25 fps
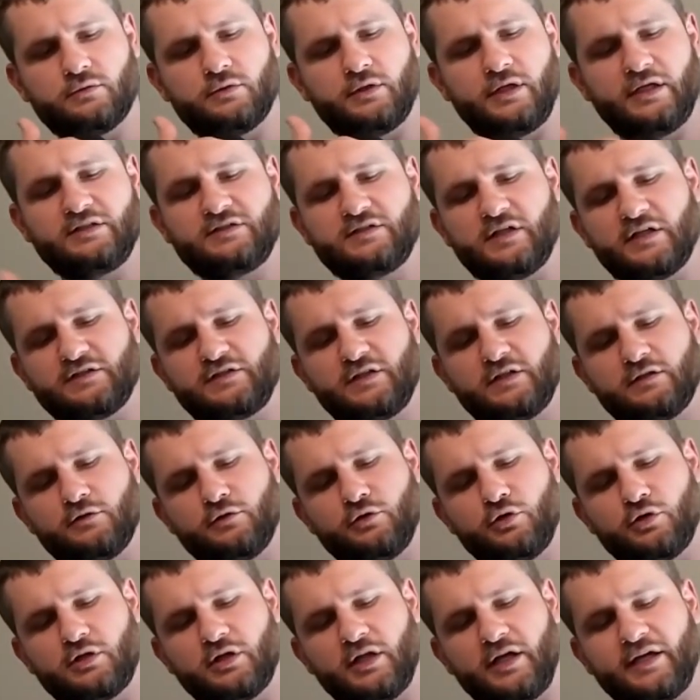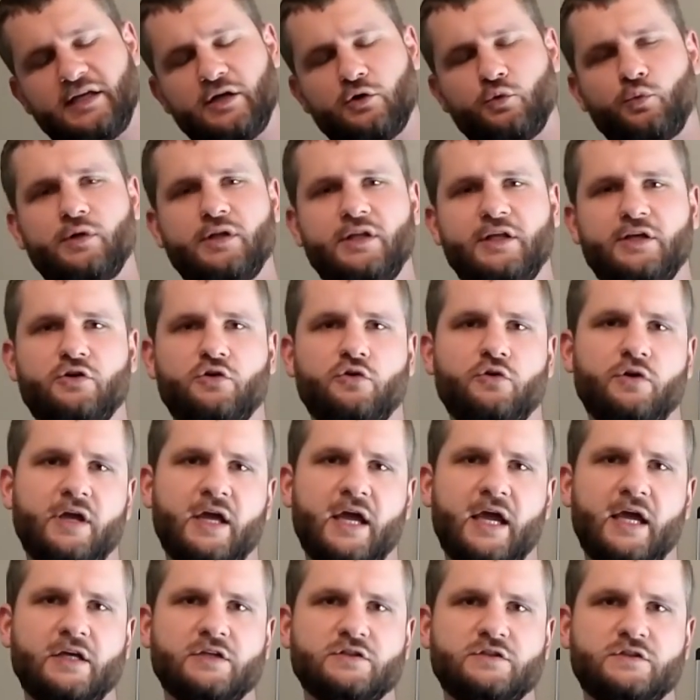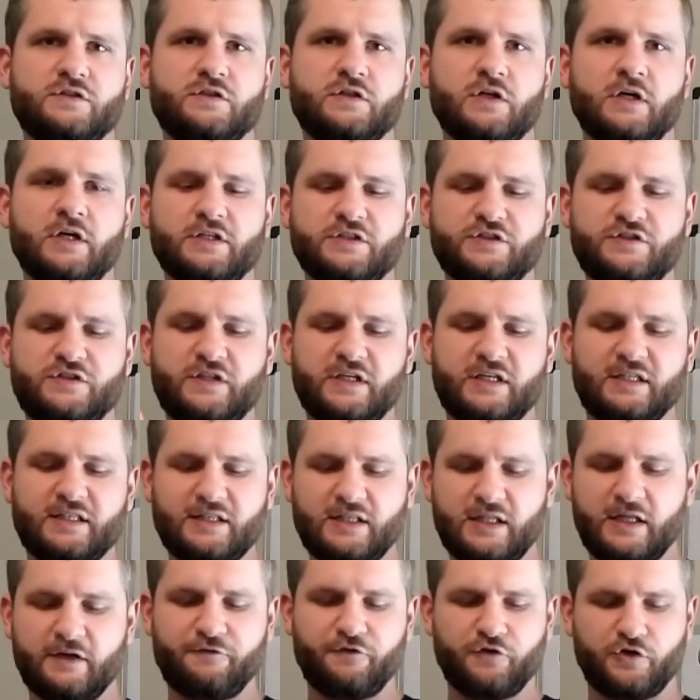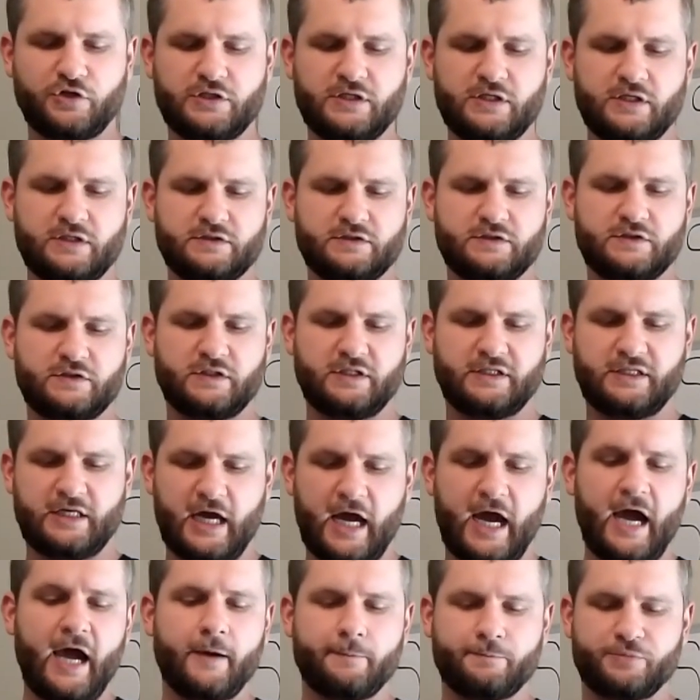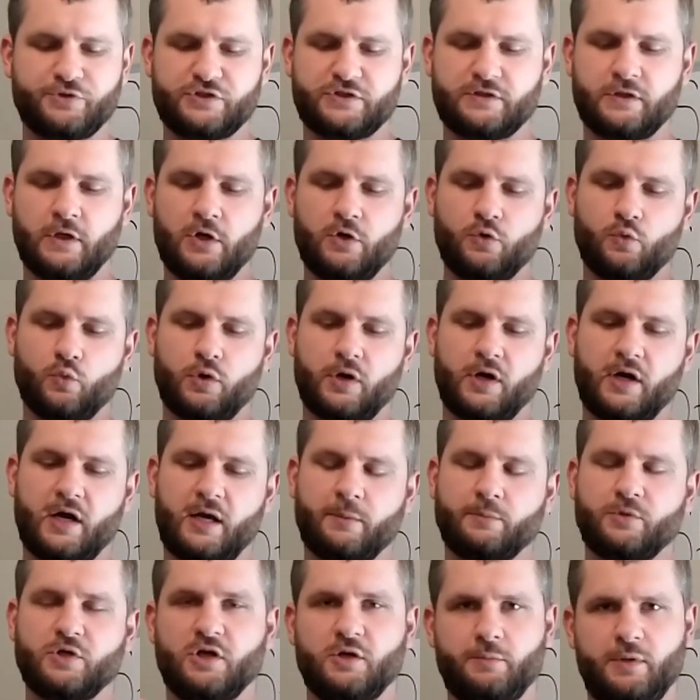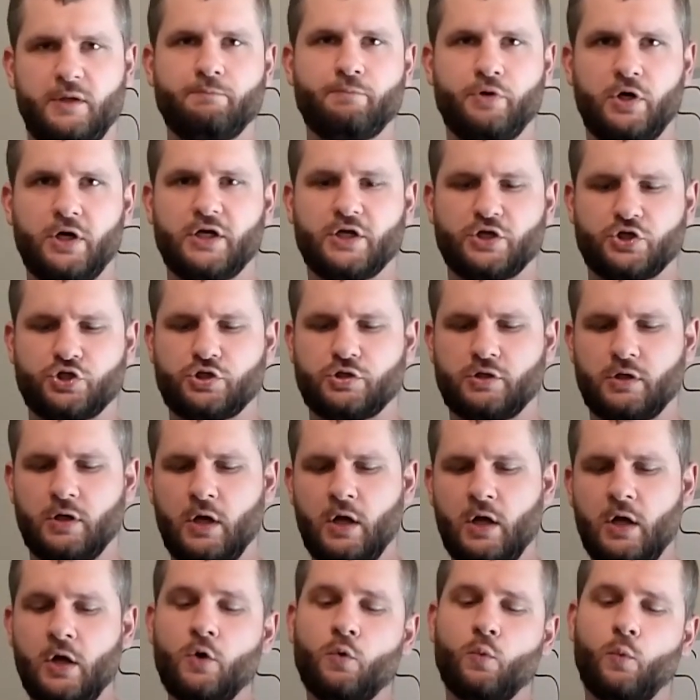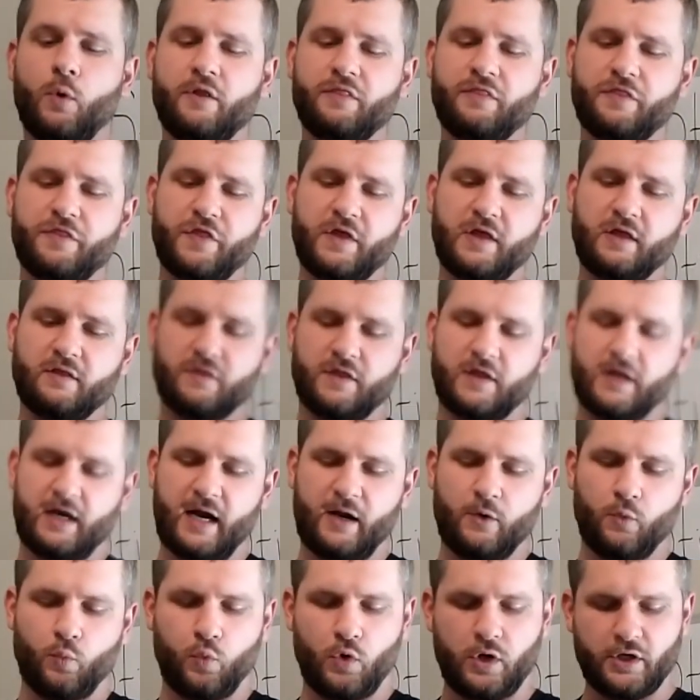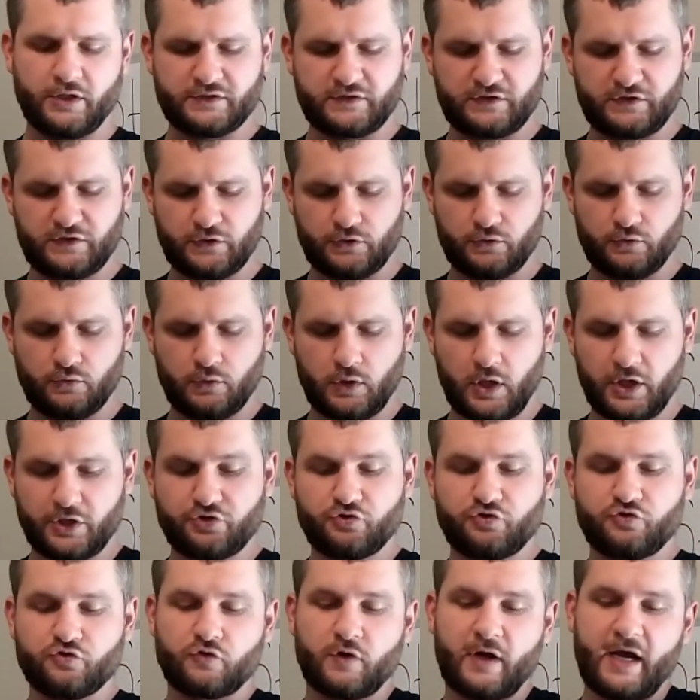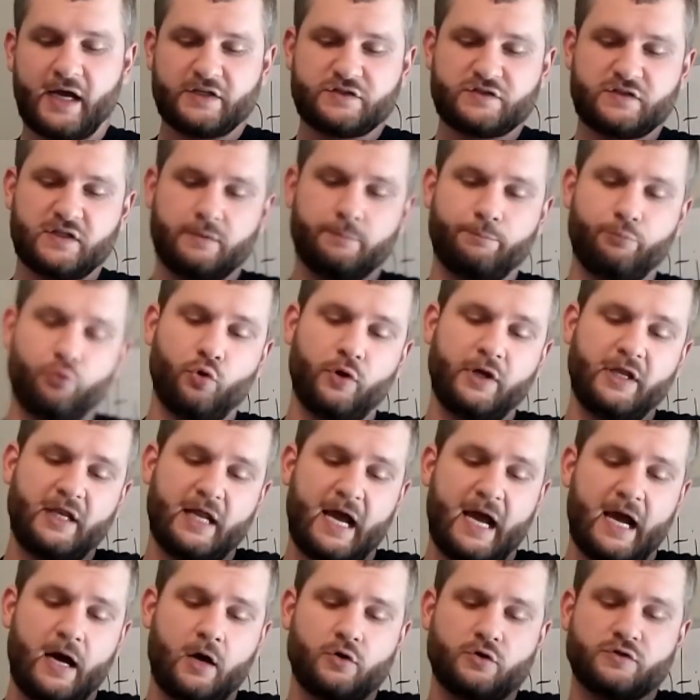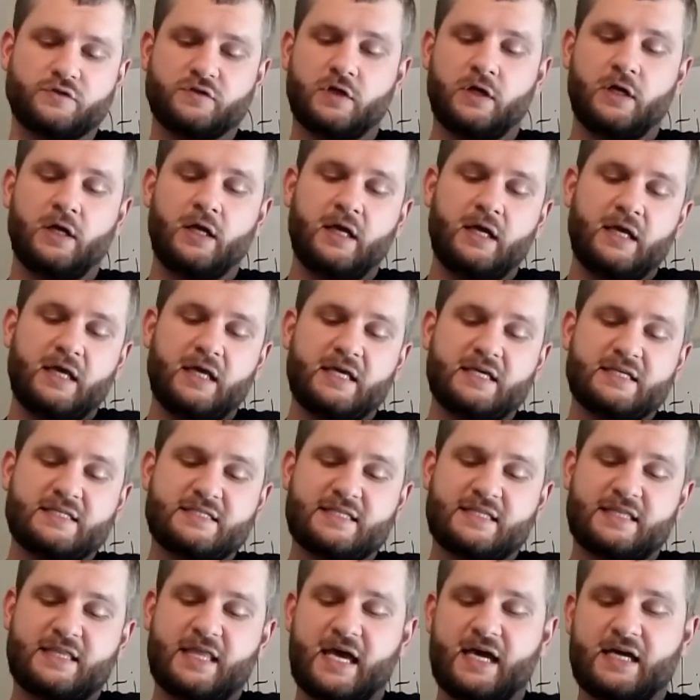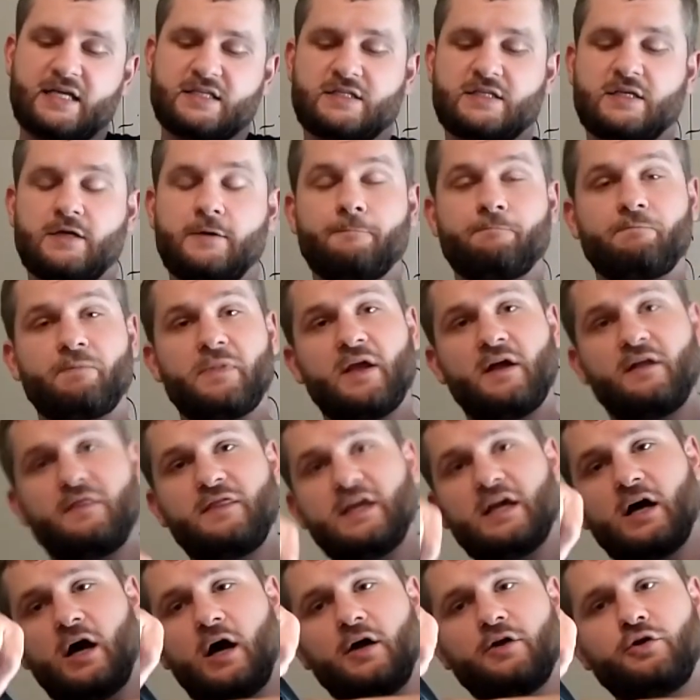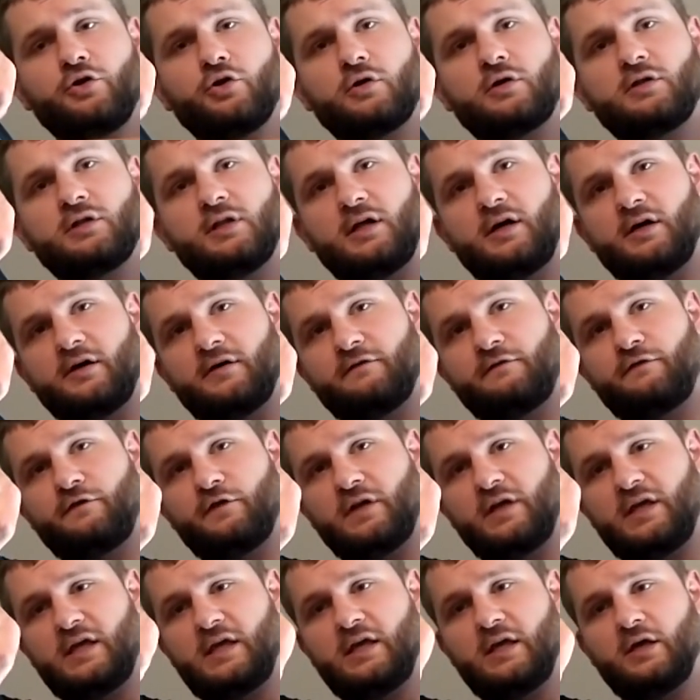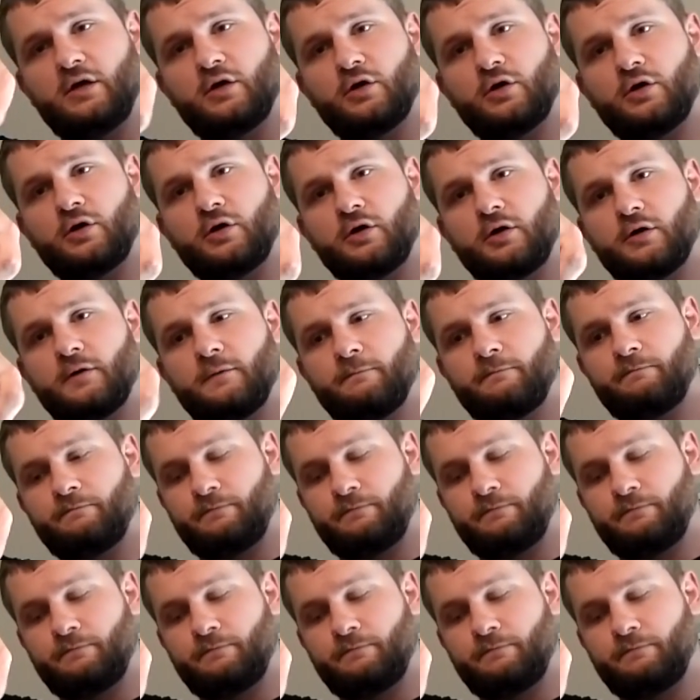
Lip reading: it doesn't look like it really creates significant gaps where I'm going to be punished. One thing that I want to address and point out is that the underglove here,